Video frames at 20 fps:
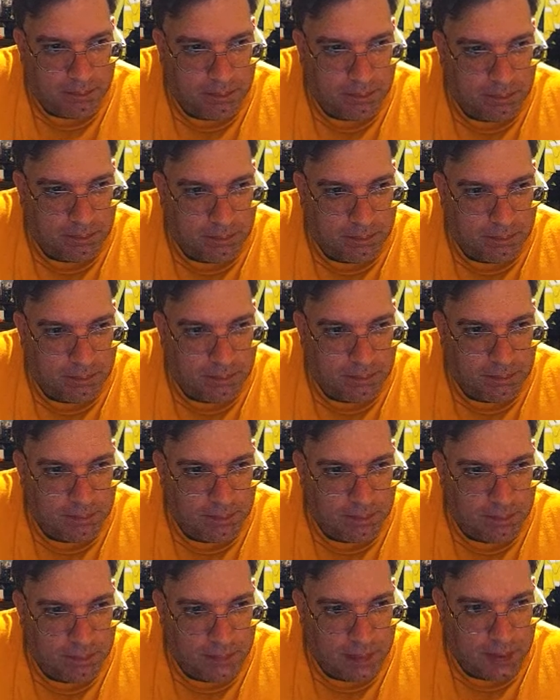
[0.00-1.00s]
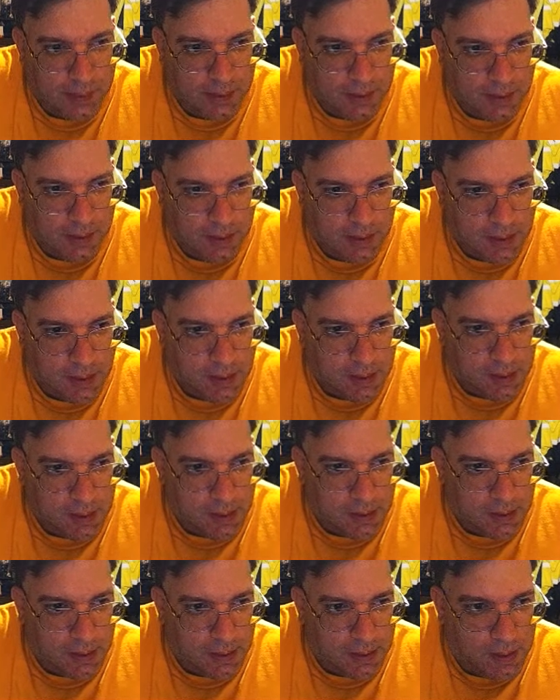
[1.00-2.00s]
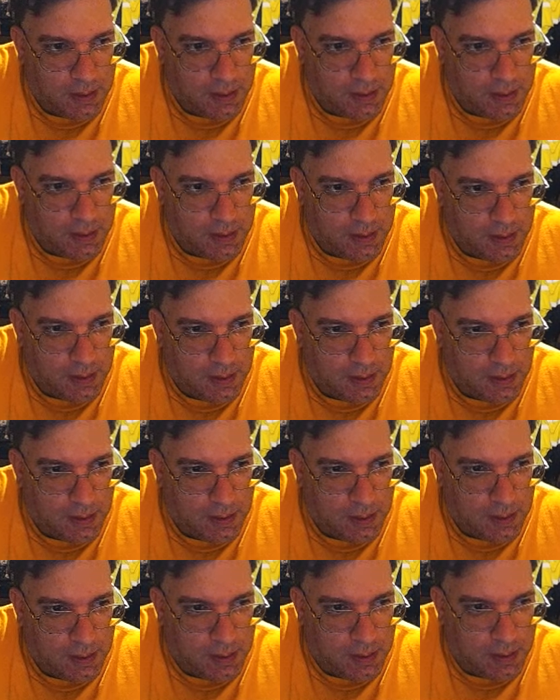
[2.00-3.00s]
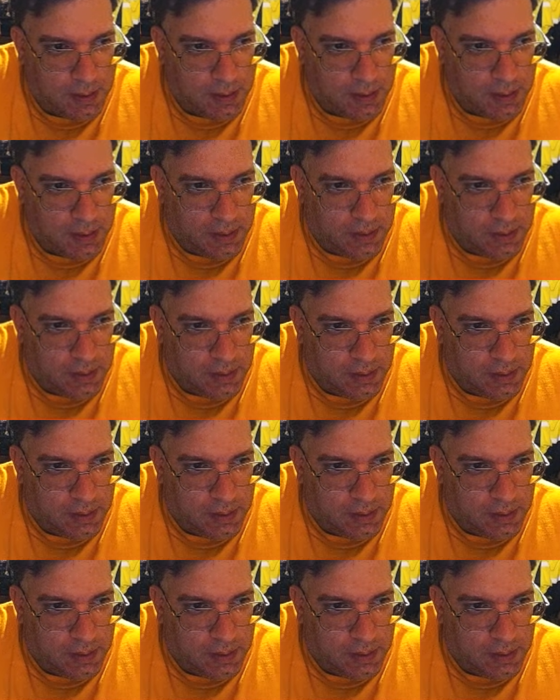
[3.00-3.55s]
[no speech]